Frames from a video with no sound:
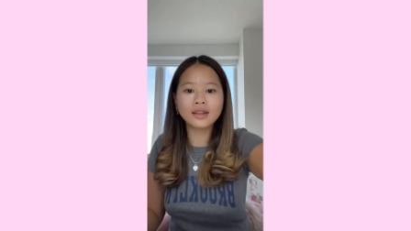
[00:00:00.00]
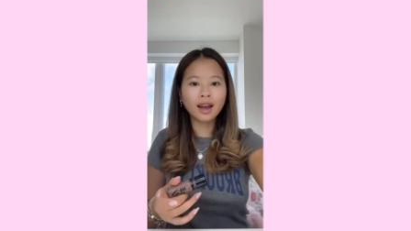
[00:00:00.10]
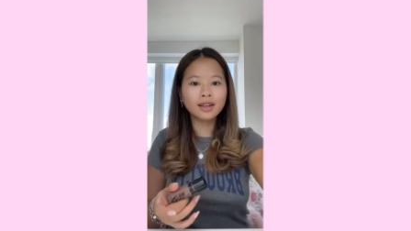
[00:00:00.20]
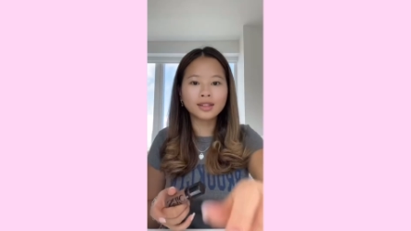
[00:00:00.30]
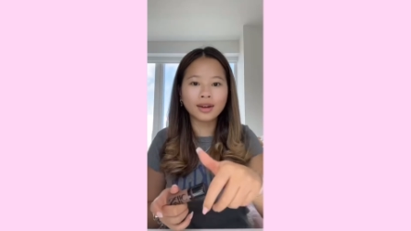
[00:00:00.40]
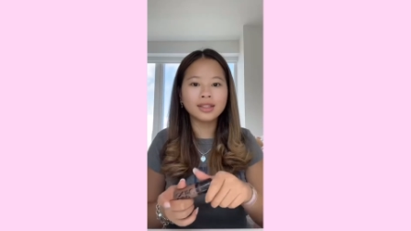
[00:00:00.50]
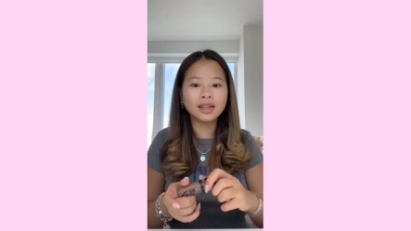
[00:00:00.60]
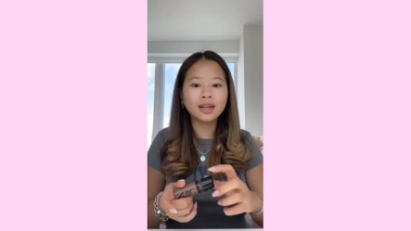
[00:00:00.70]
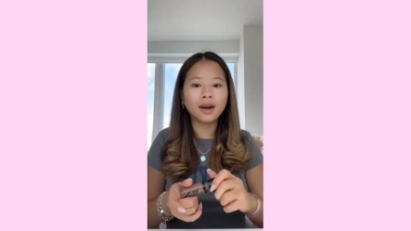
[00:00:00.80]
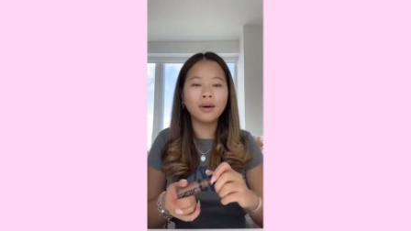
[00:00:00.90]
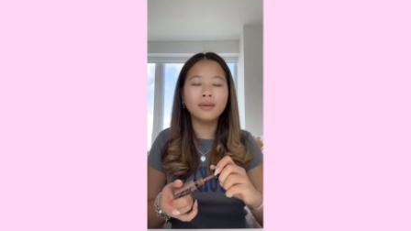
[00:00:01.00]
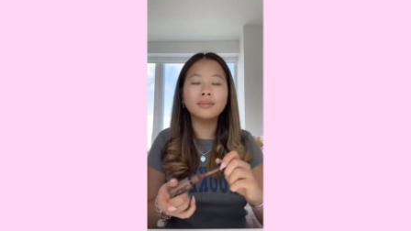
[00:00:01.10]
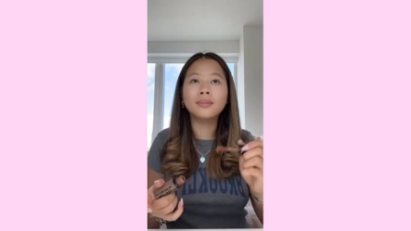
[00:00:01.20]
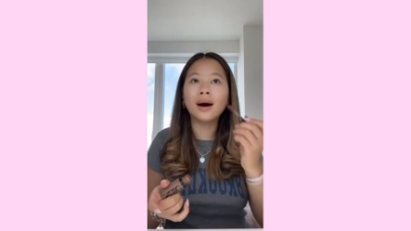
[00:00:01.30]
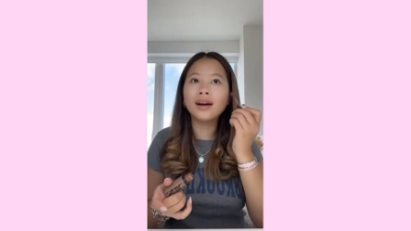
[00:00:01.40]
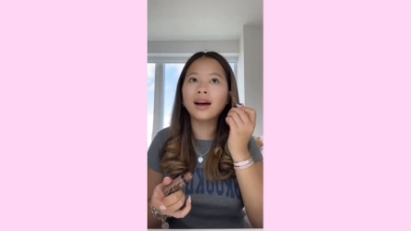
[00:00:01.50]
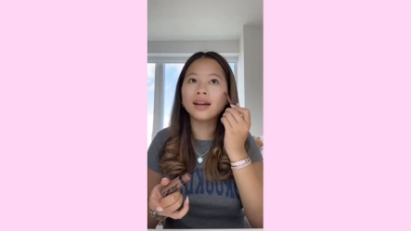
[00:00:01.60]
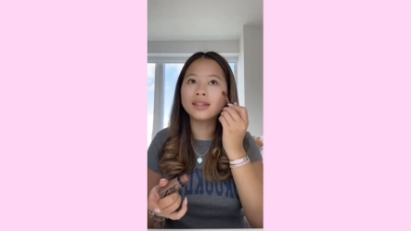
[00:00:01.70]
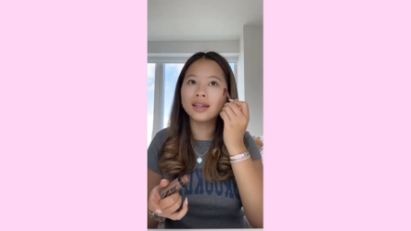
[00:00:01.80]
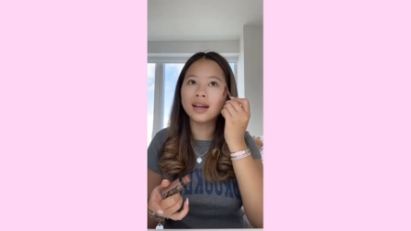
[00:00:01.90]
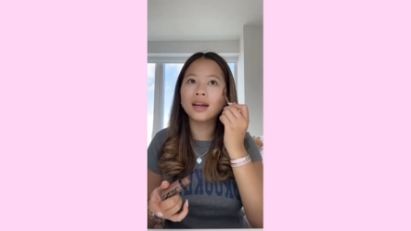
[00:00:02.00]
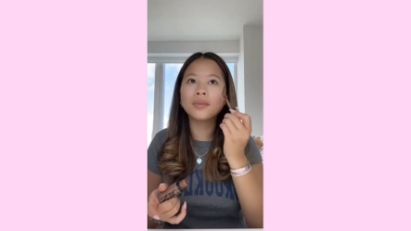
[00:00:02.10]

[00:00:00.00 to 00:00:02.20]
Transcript: So I didn't go, but I did end up